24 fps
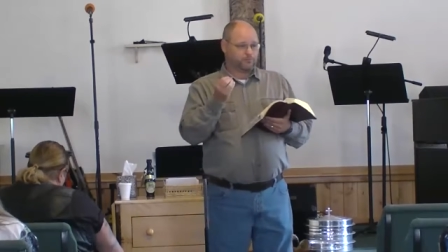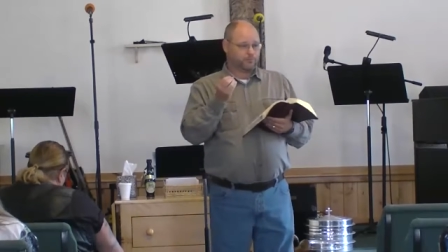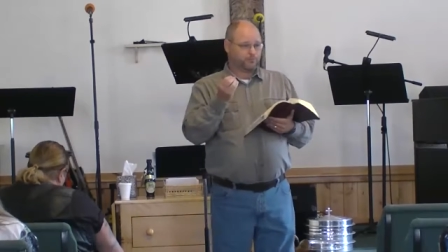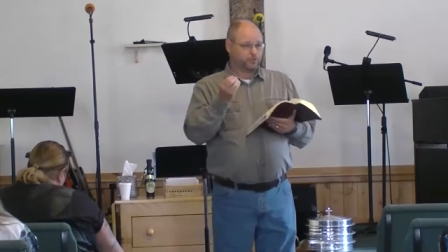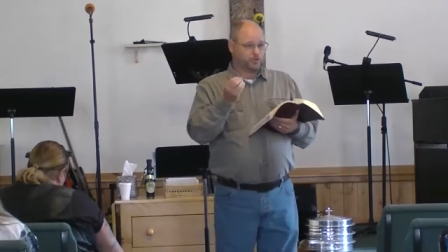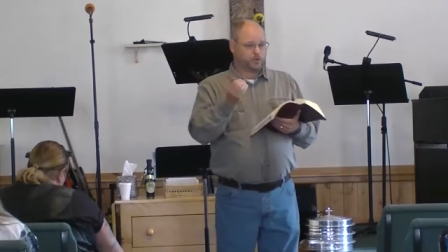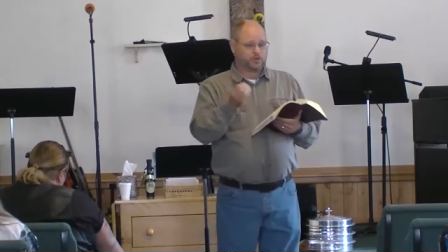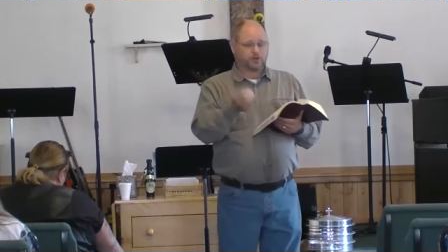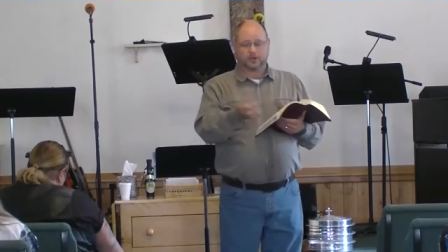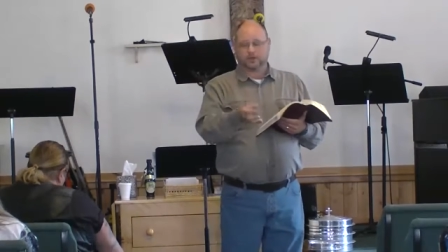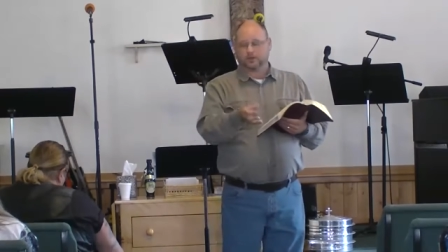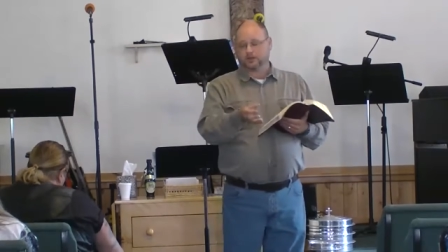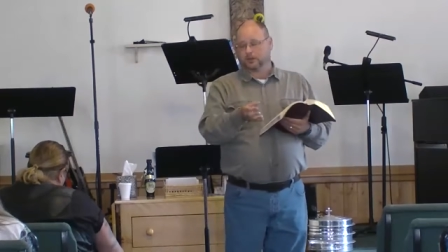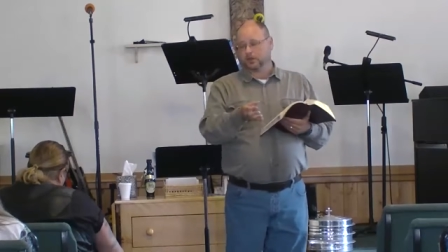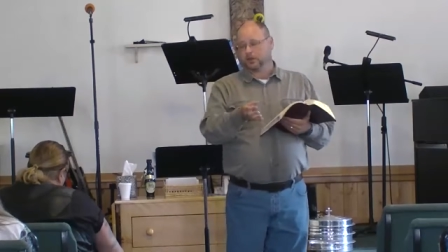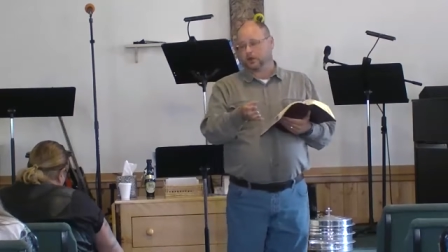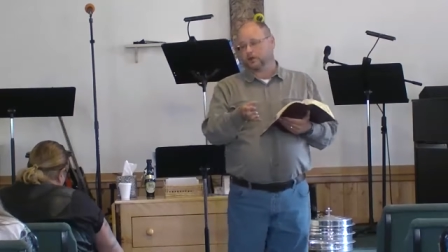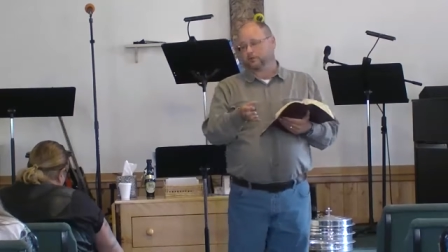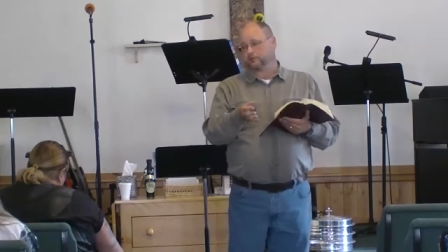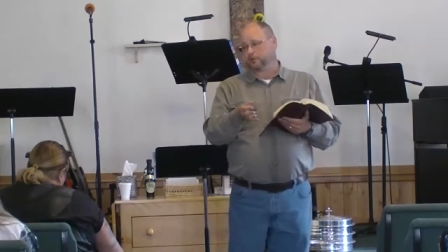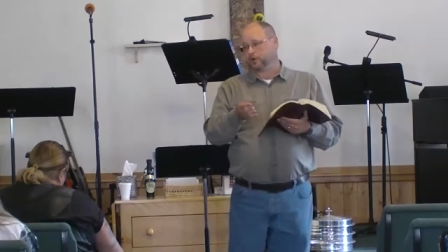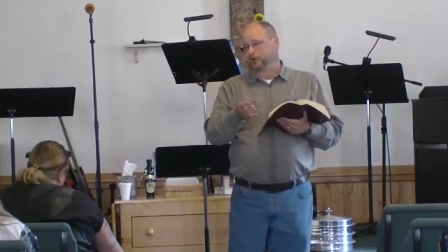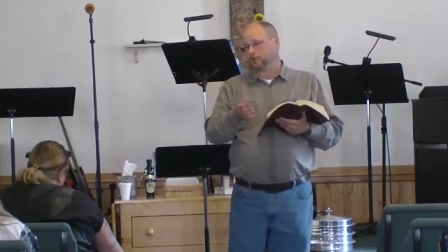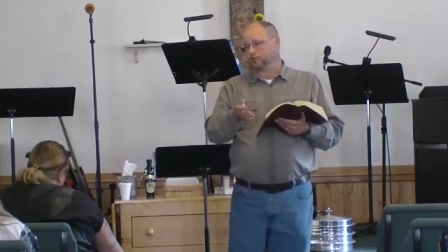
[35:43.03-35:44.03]
put it in the
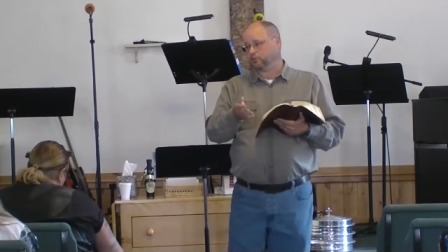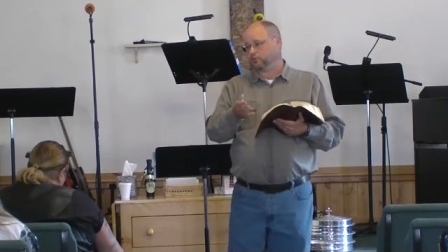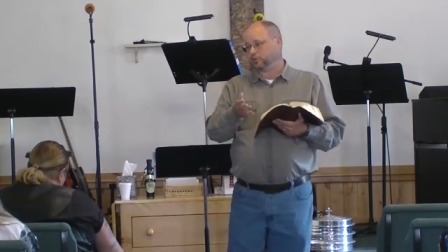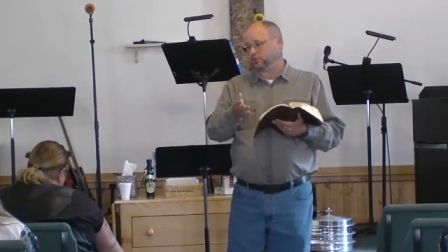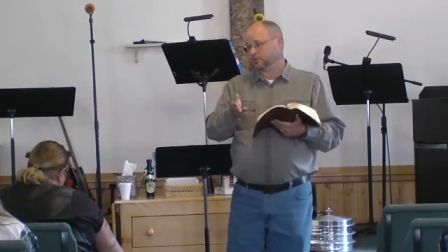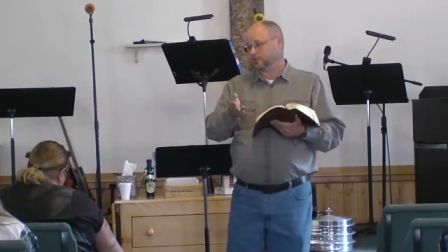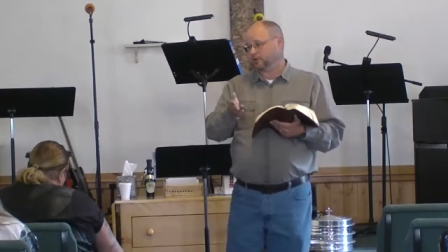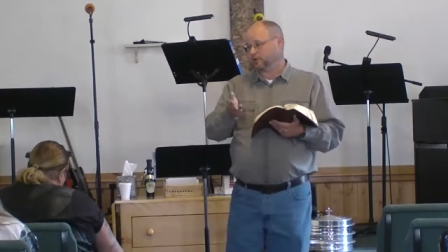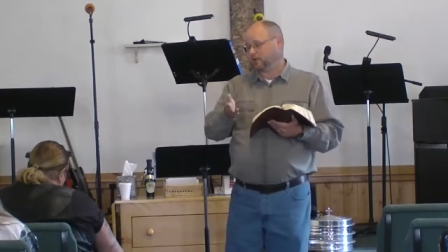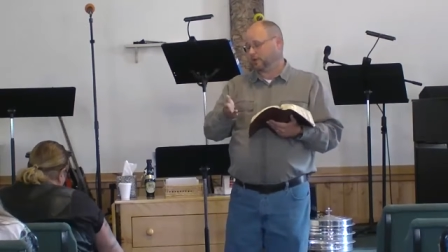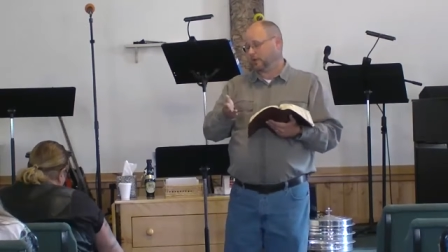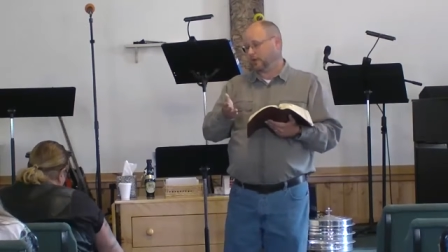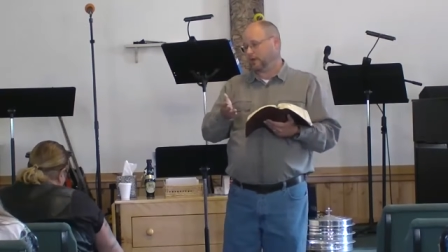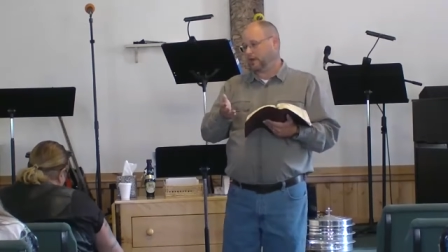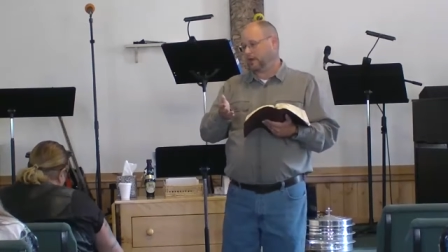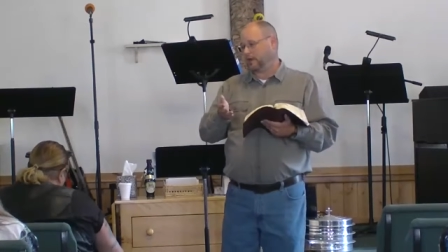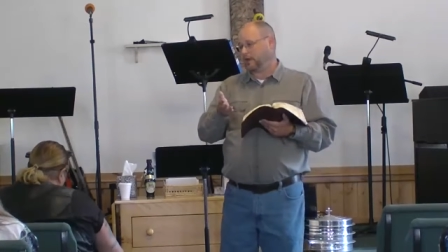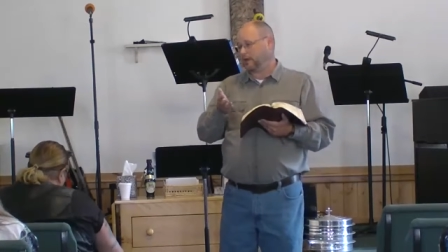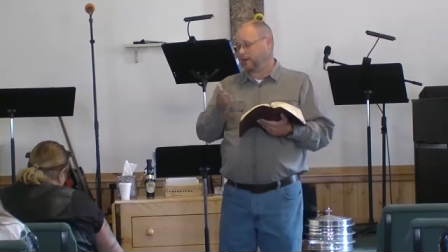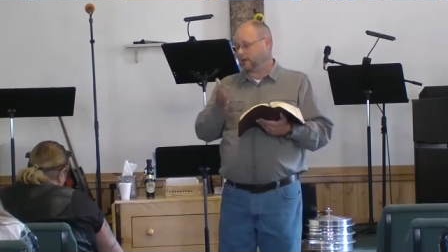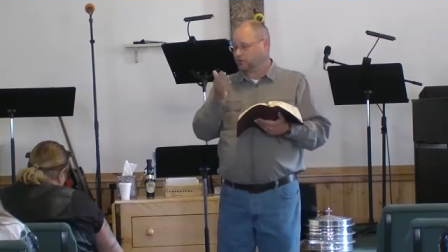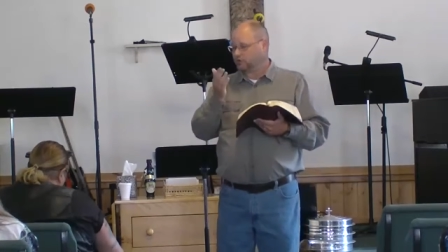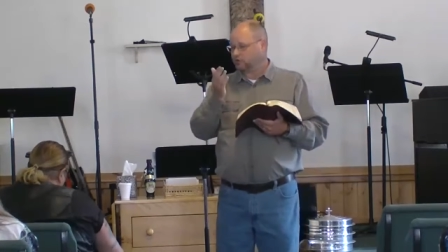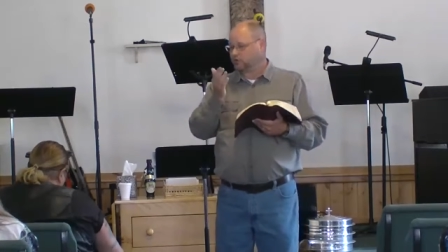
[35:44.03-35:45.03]
offering and we said, okay,
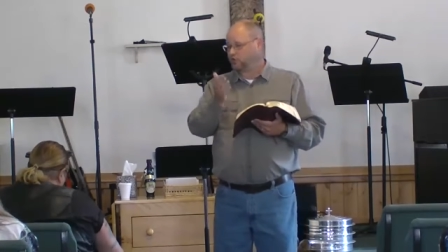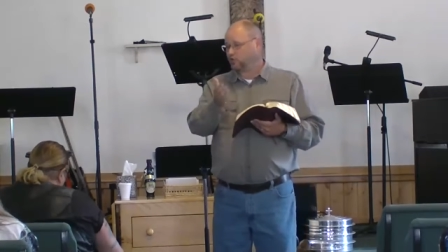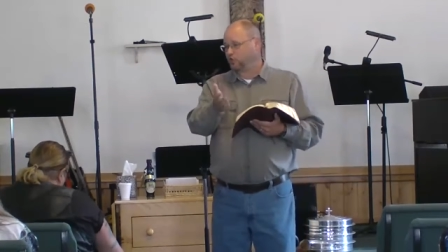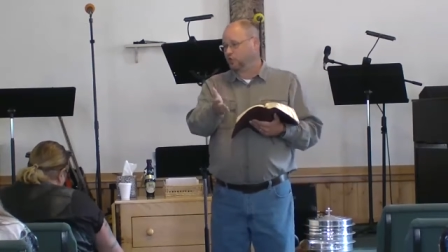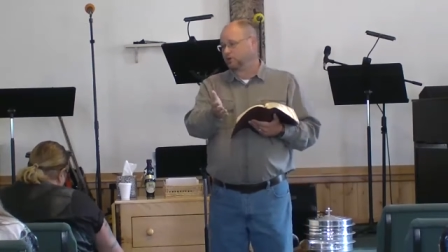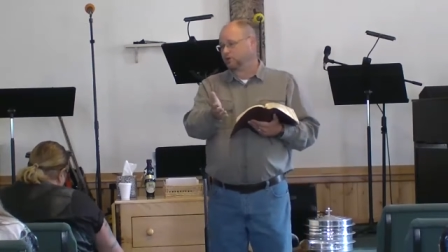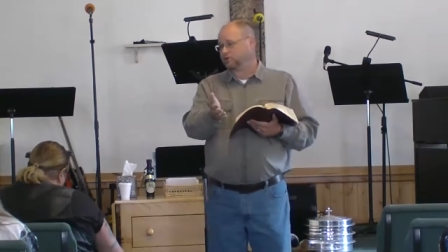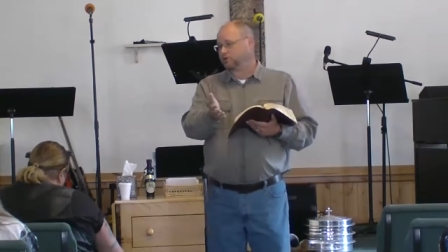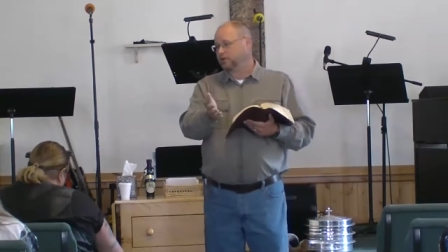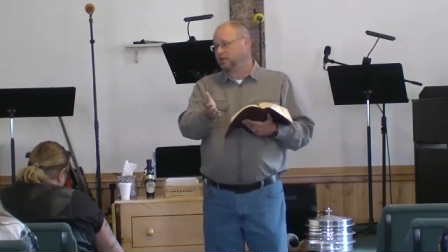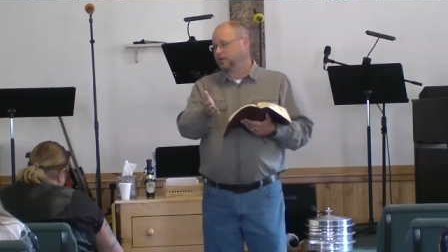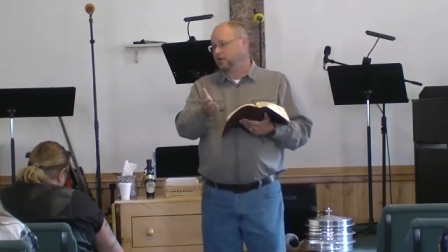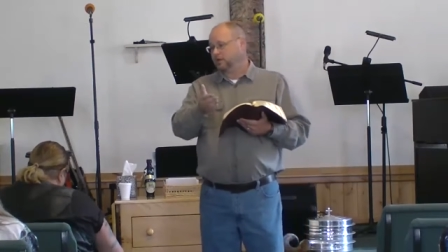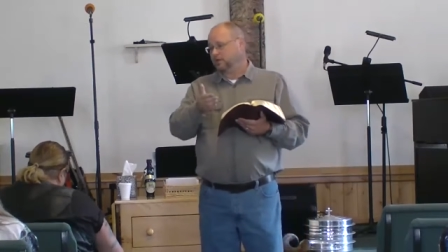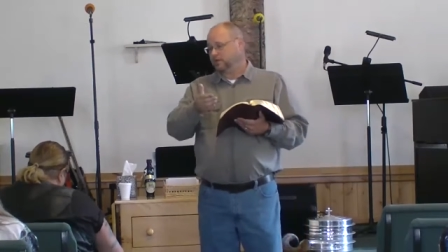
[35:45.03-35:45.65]
God, here's yours.